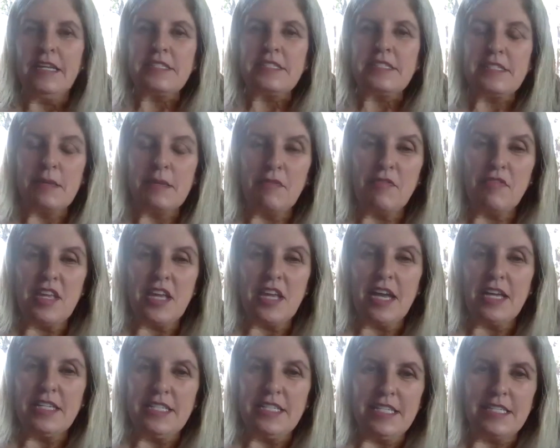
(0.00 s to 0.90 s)
some of the
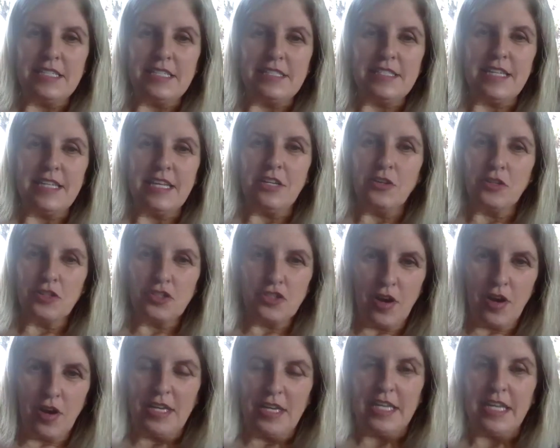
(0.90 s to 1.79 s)
ideas that you're
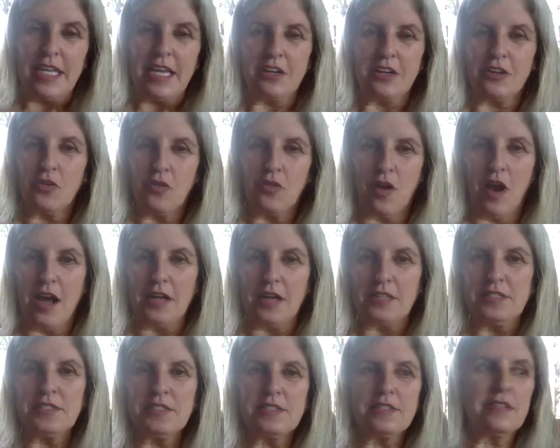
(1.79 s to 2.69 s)
trying to get
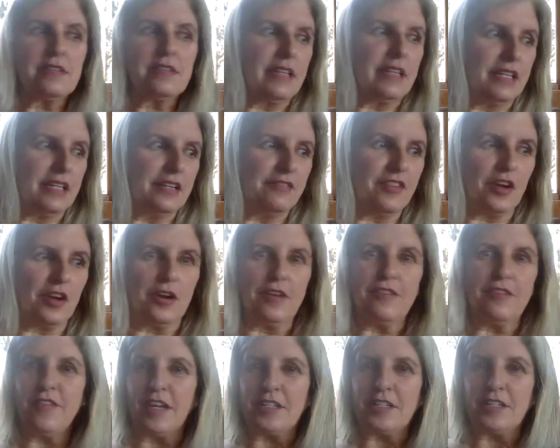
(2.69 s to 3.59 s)
across in a very
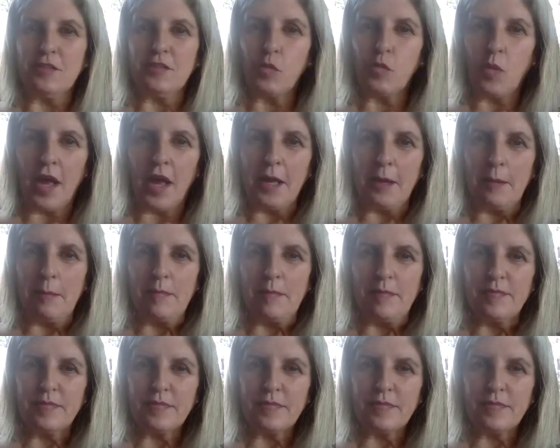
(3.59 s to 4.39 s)
effective way.